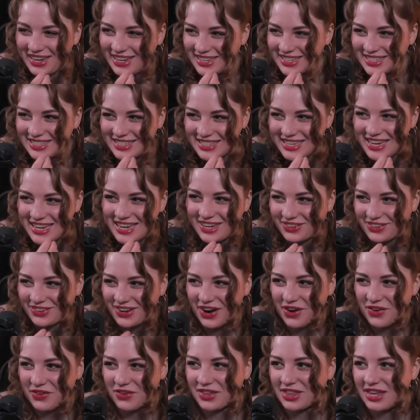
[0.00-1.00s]
and sneak
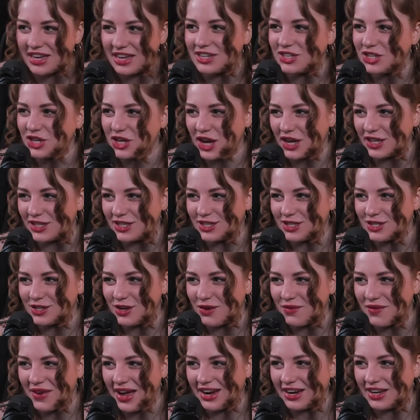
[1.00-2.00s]
around with it. And she got so
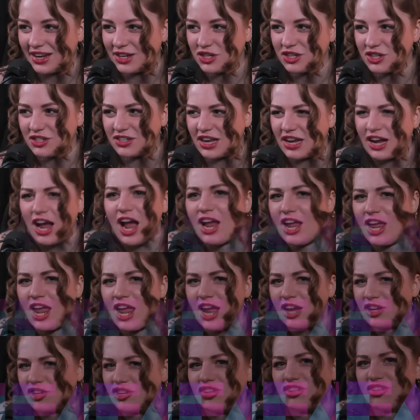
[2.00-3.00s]
mad because she's like, I
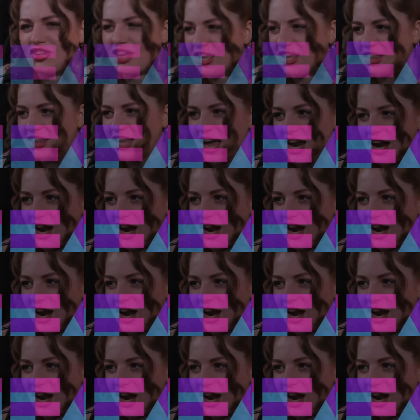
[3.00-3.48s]
can't just get that